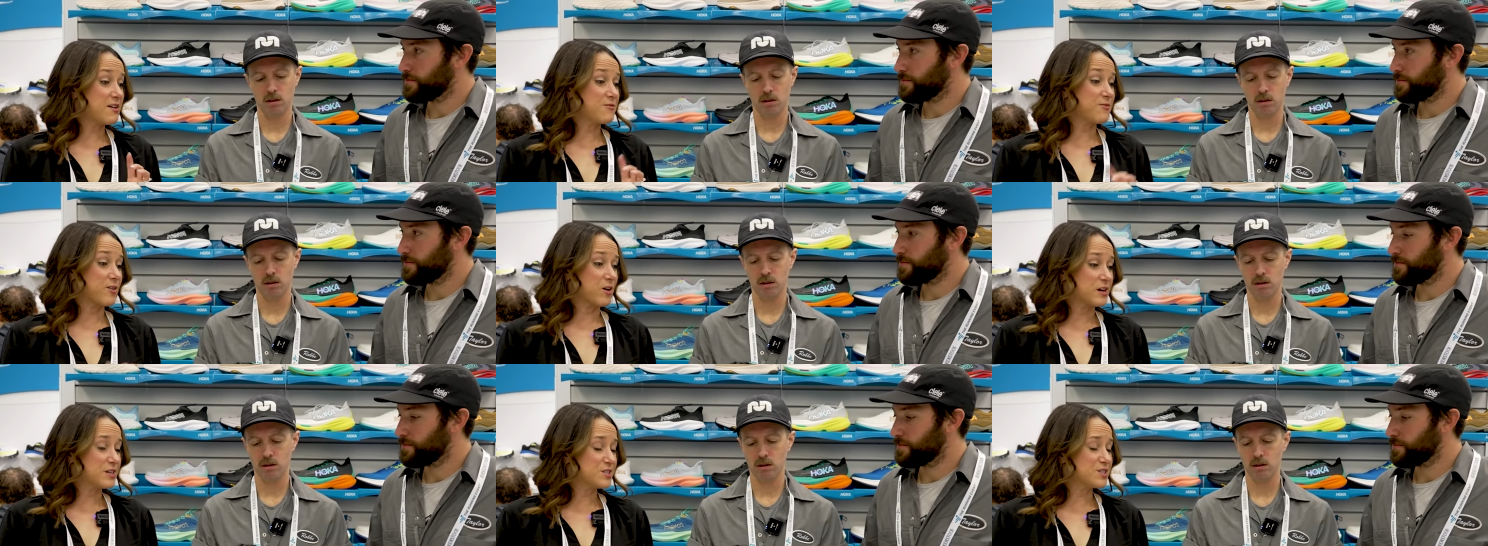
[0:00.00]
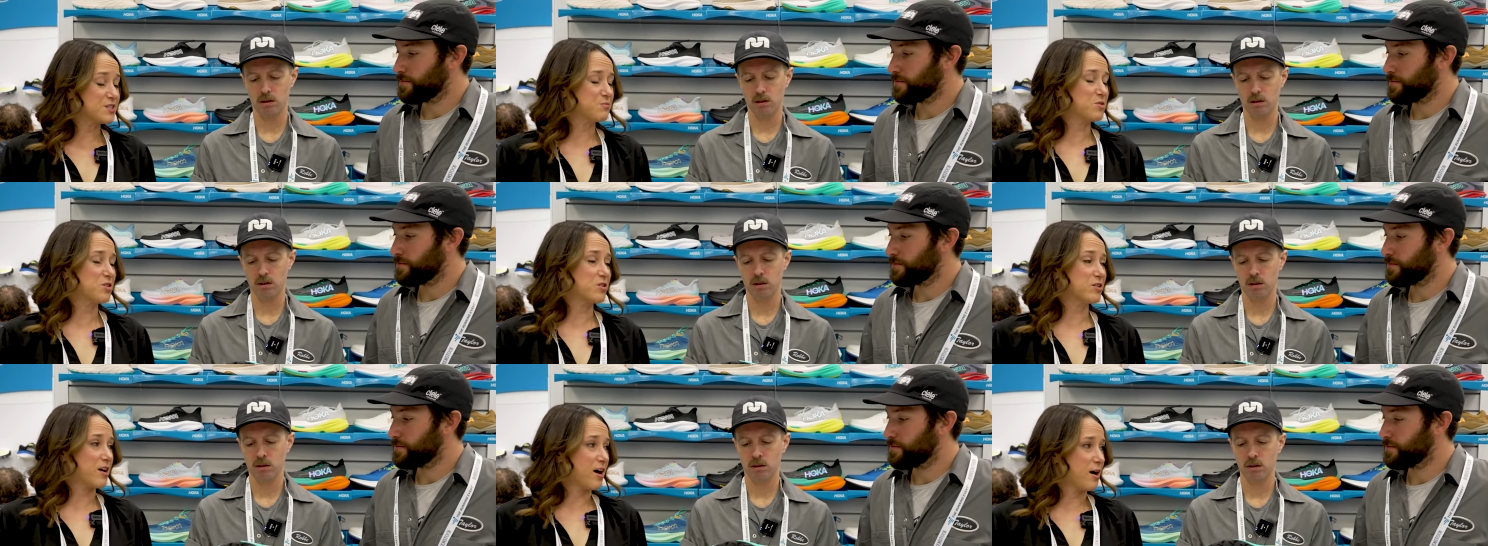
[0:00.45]
Speaker 1: a very
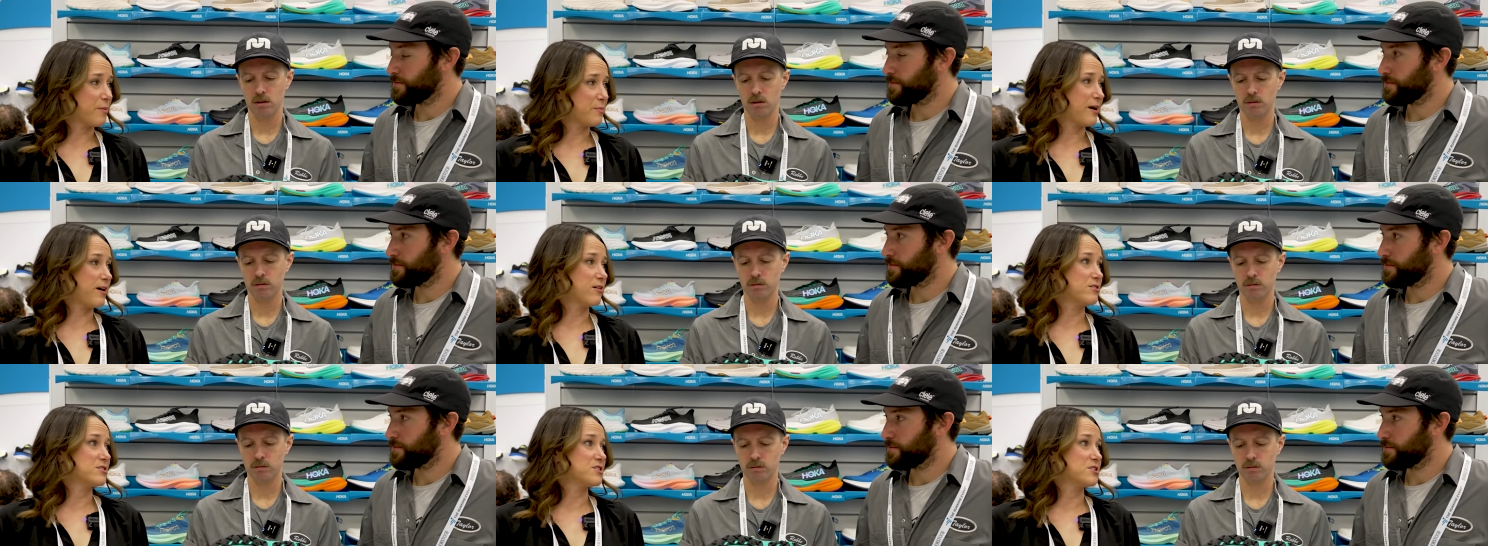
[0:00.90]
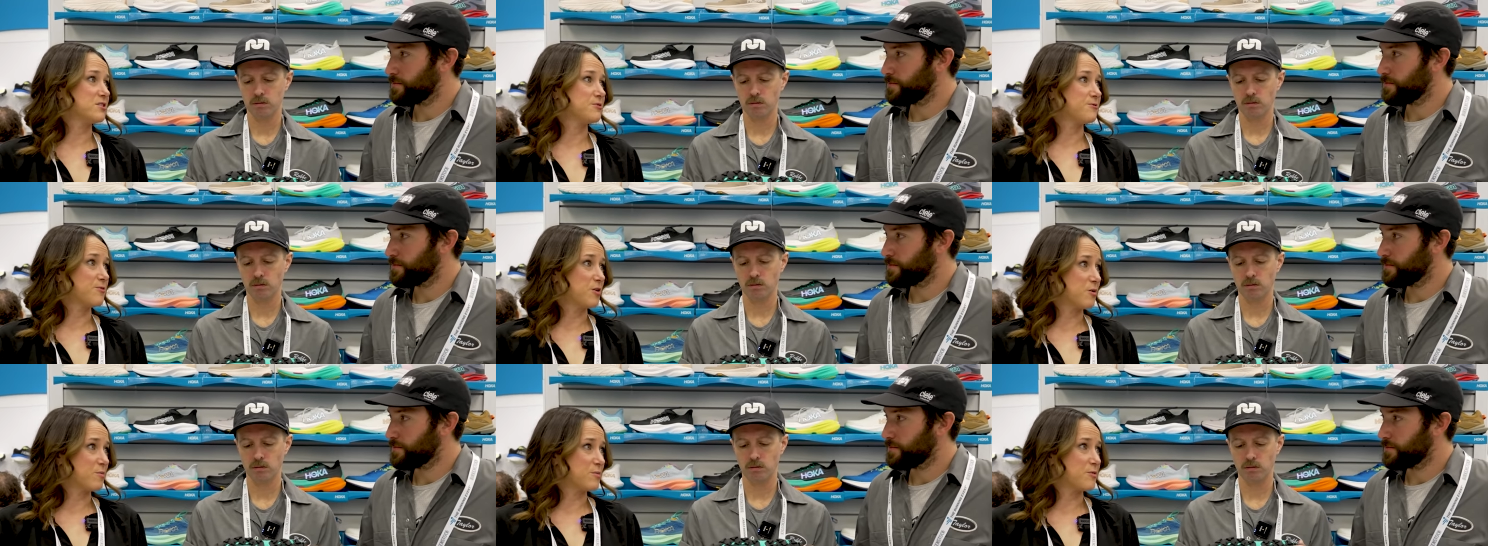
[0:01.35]
similar compound to the
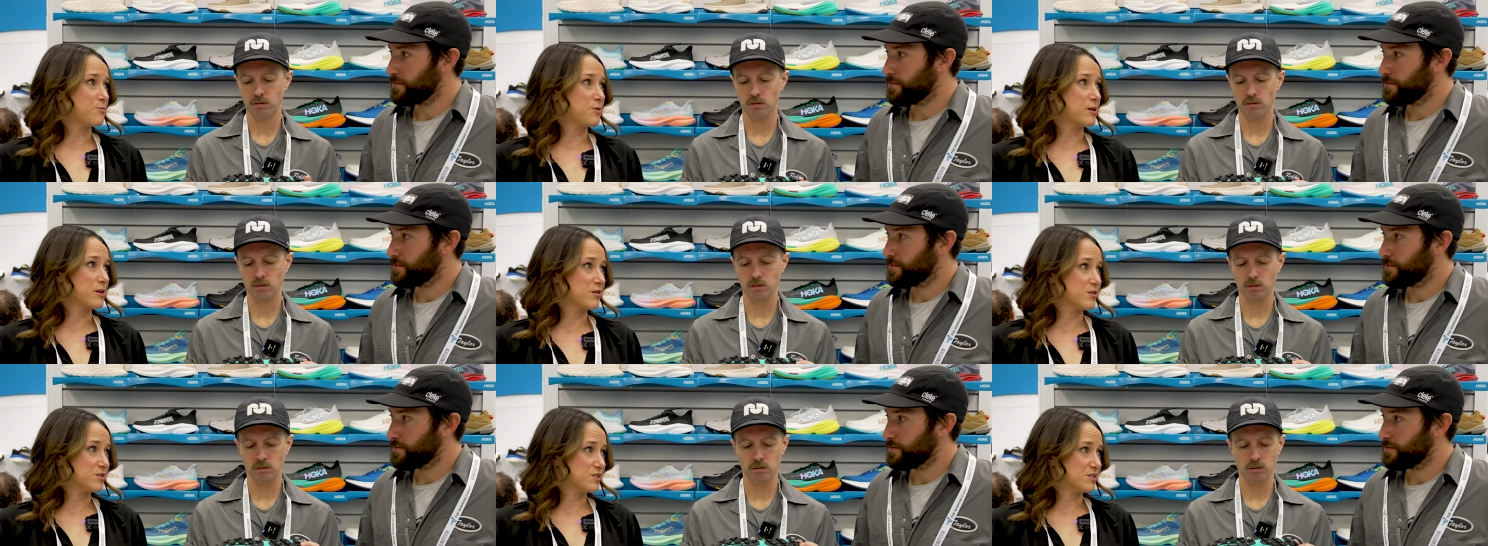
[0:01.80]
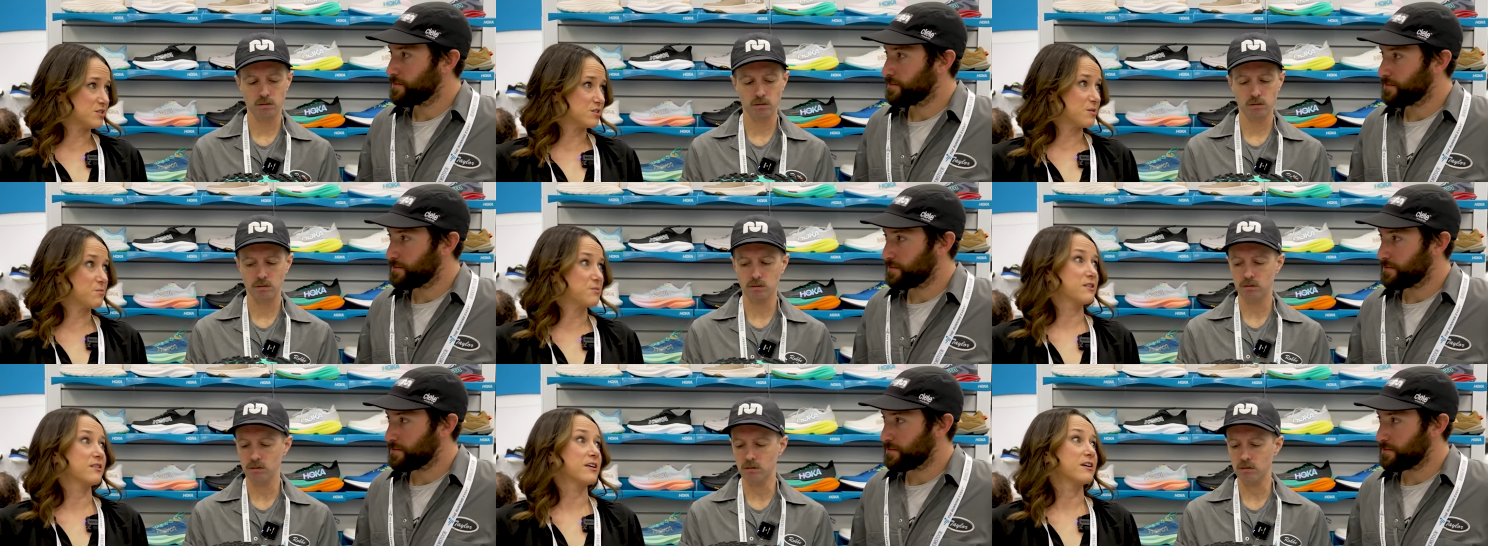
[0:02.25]
foam that we use in
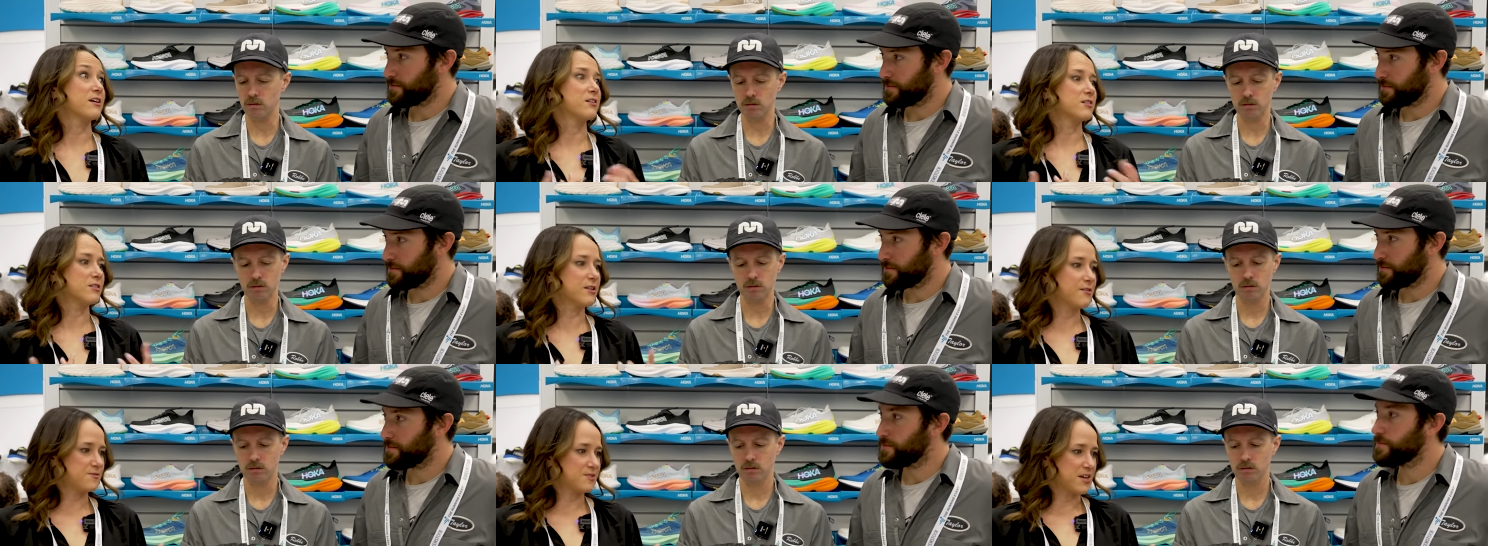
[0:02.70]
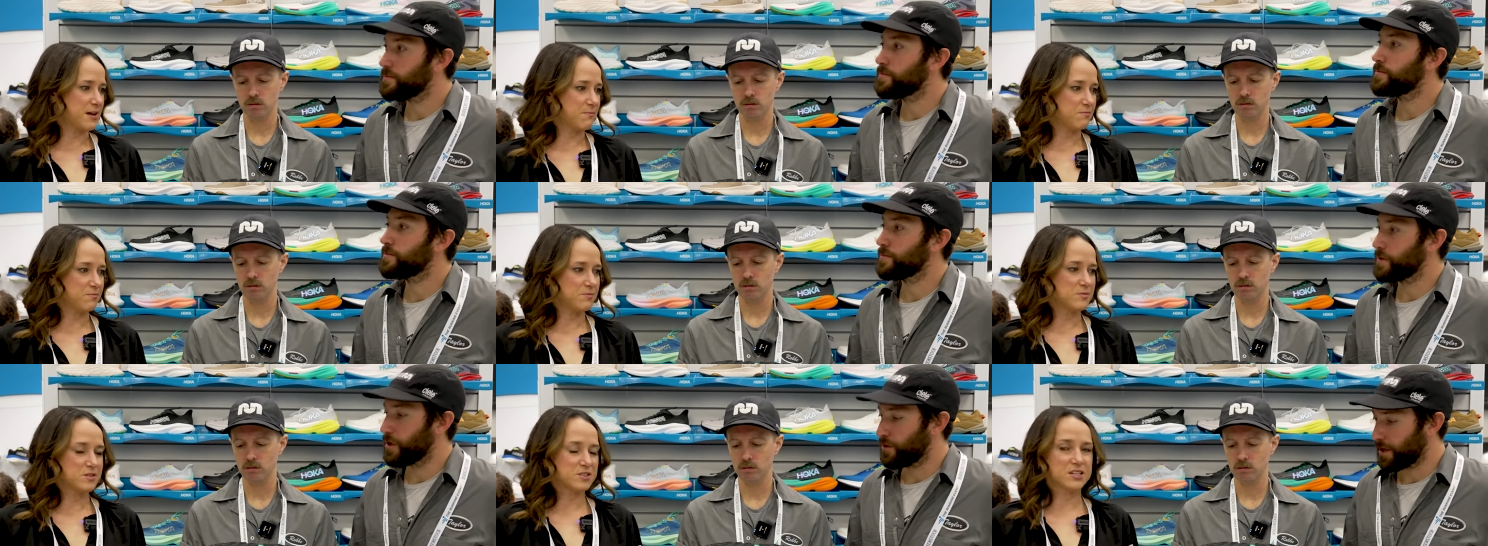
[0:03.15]
something like the Clifton.
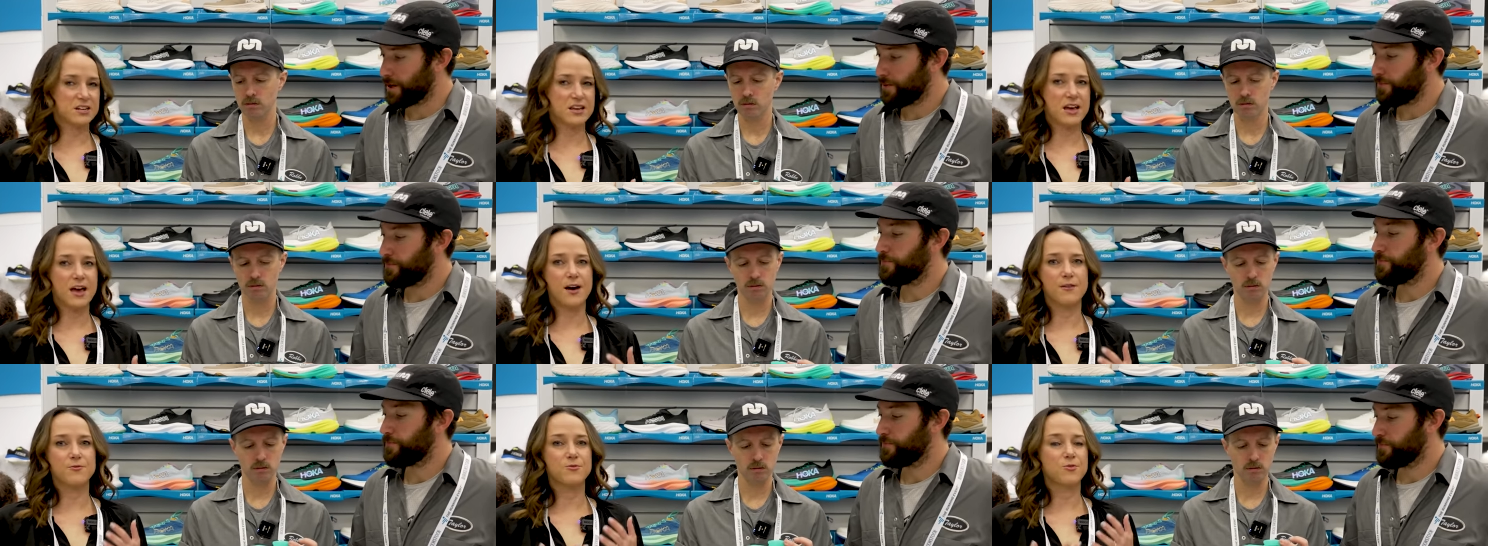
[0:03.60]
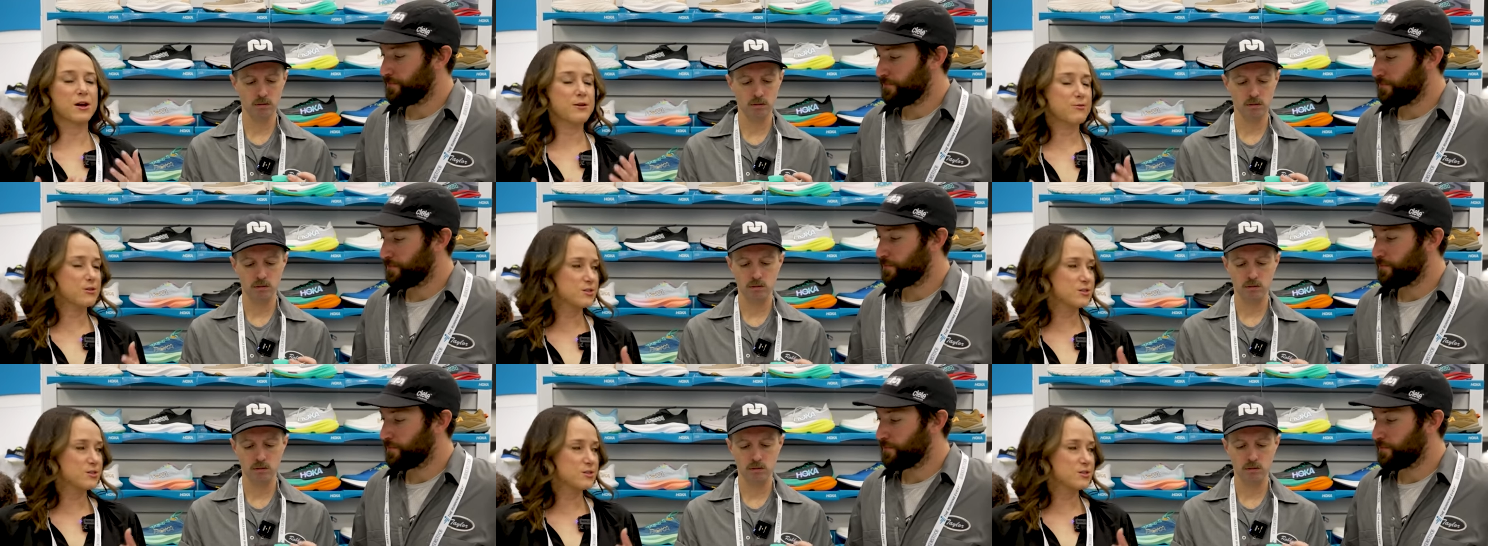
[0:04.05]
It's going to have great